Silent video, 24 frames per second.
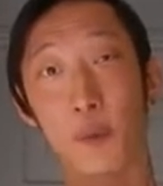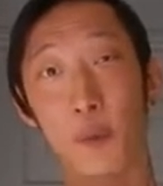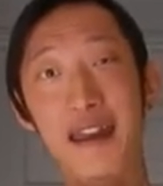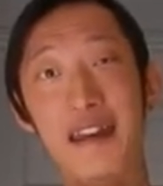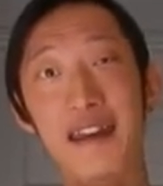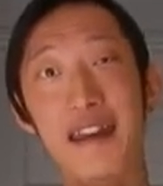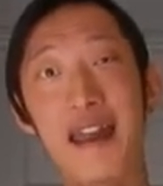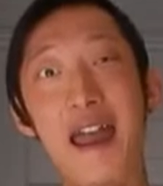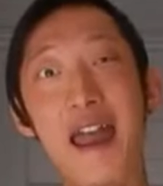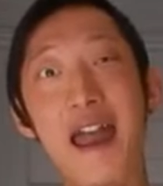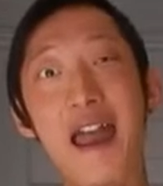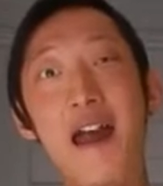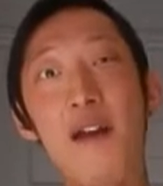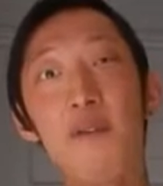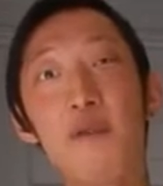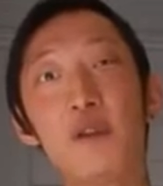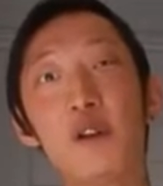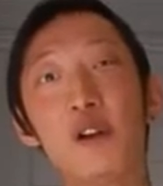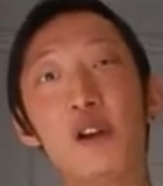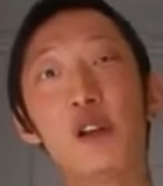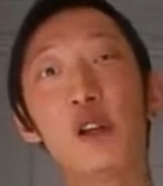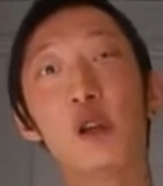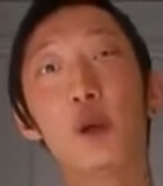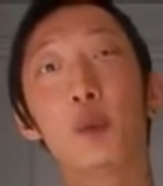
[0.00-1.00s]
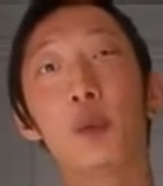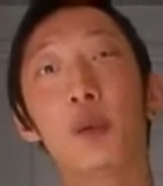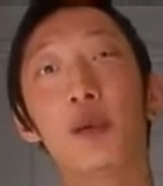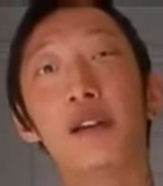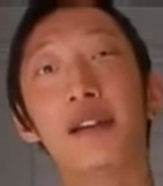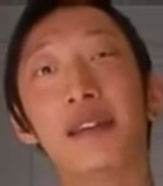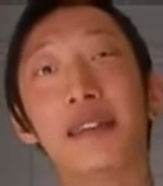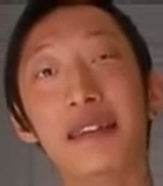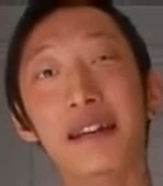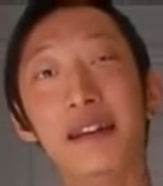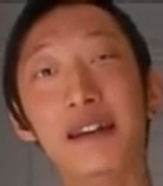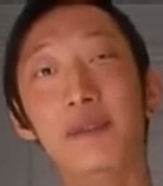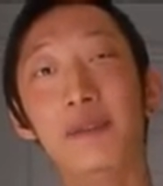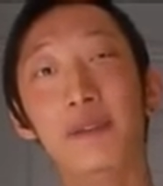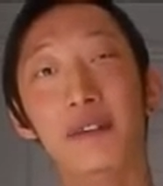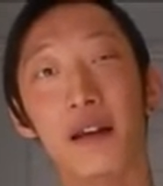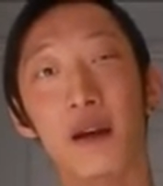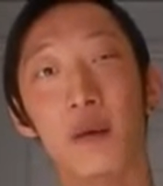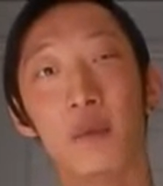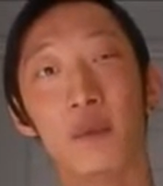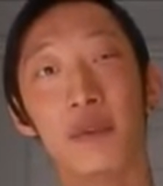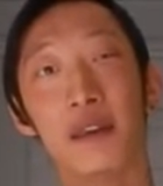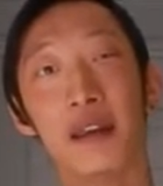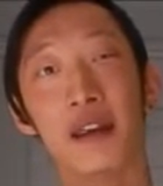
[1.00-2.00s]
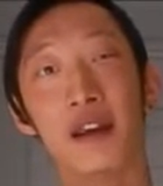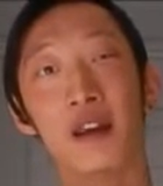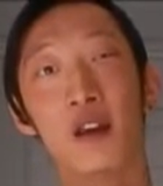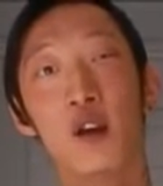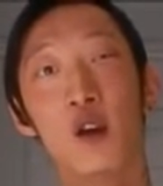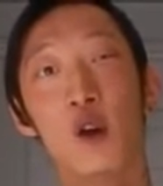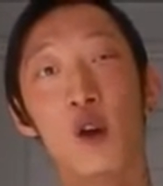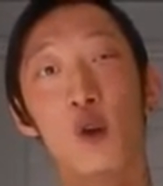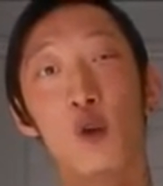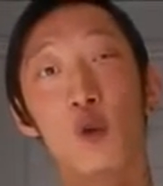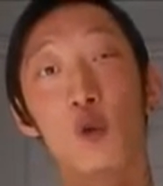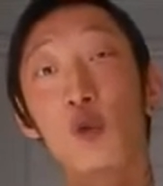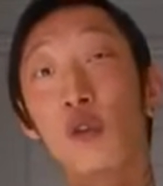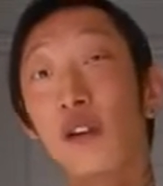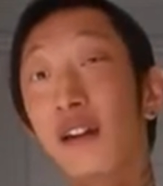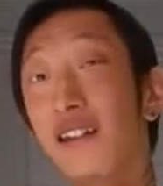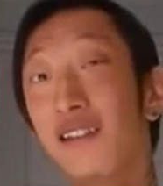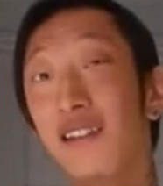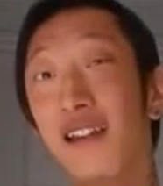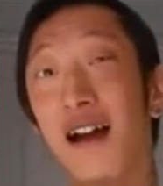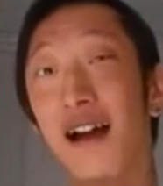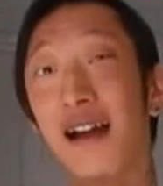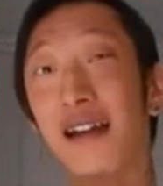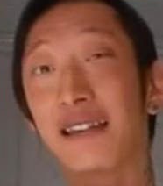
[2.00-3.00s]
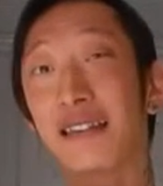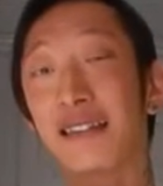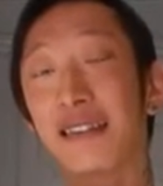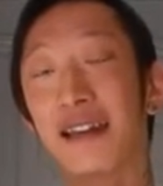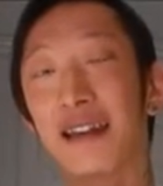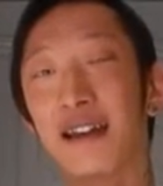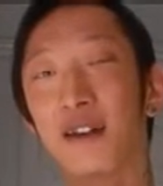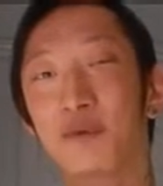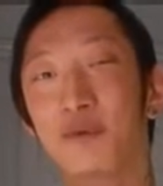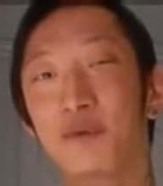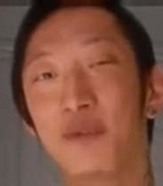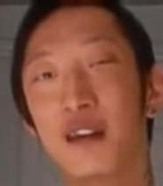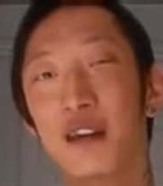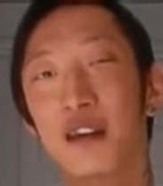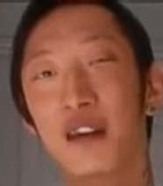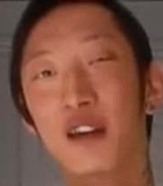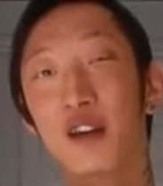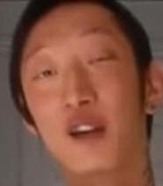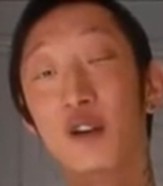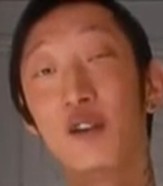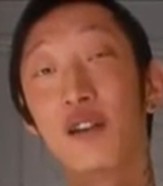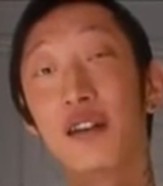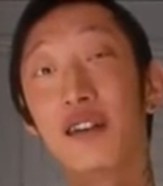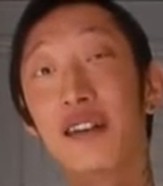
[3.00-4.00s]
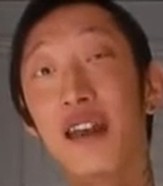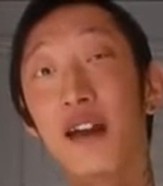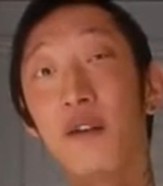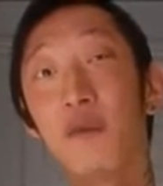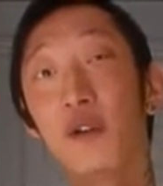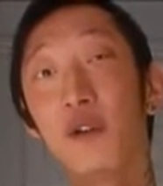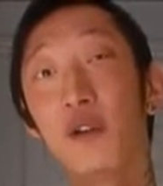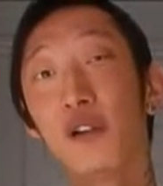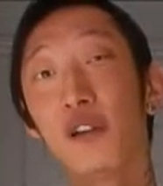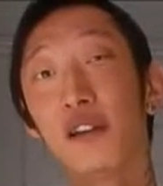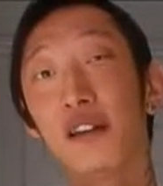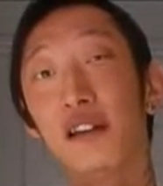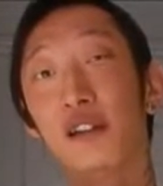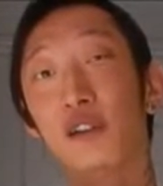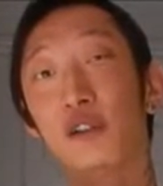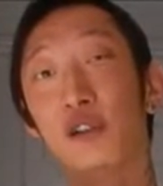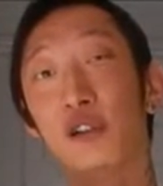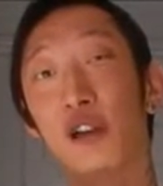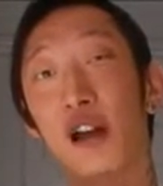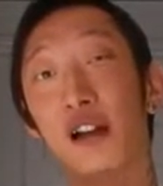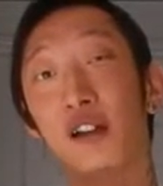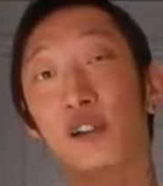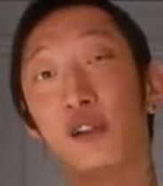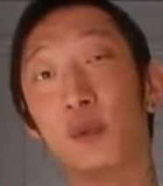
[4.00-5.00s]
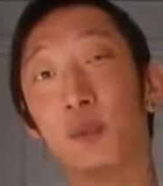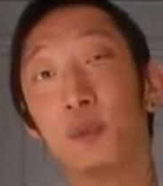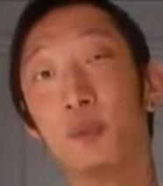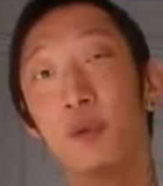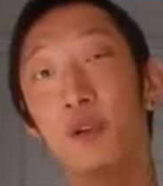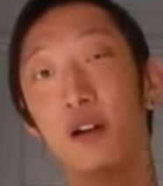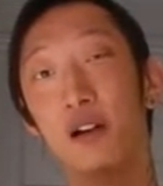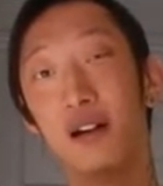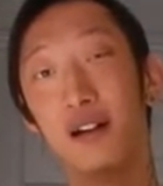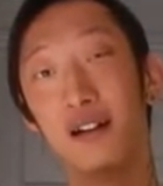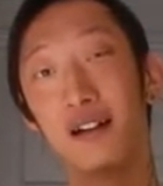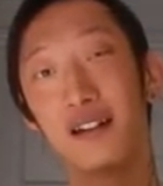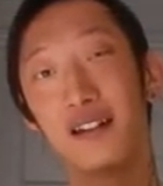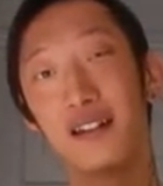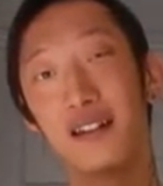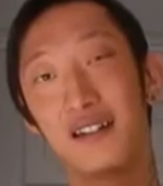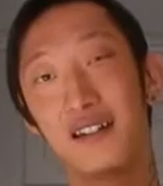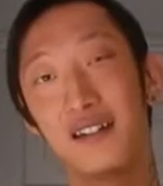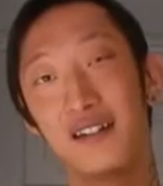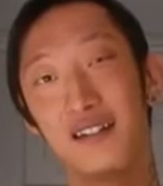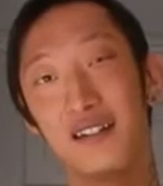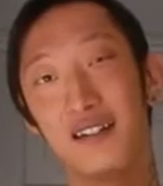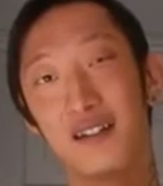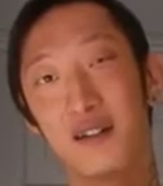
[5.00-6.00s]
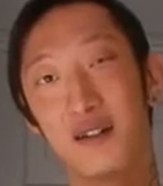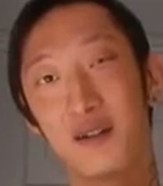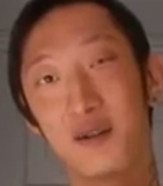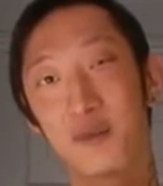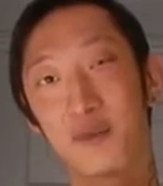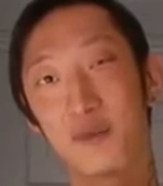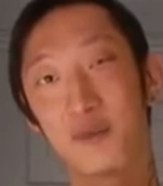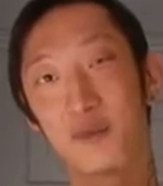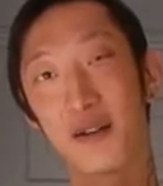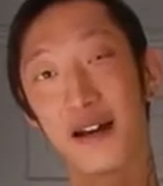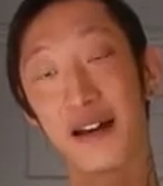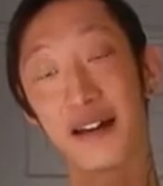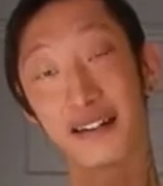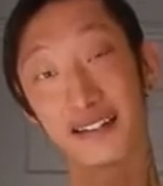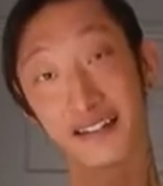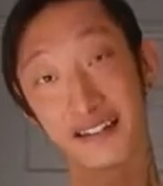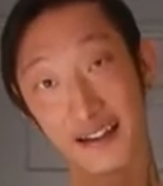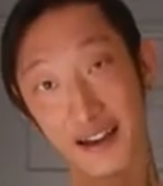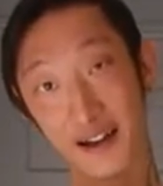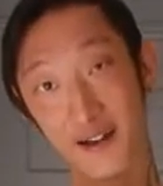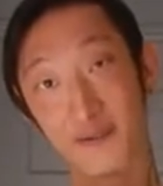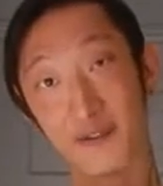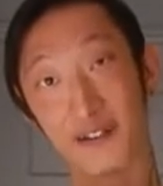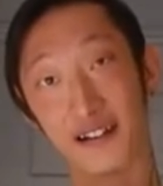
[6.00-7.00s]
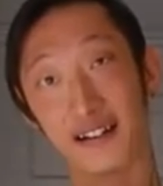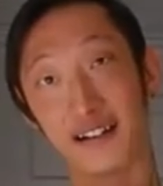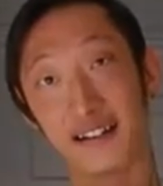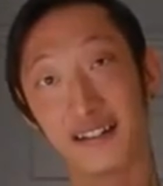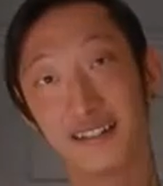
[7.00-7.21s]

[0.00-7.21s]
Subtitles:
And after you perceive something, realize that you can never really judge a book by its cover.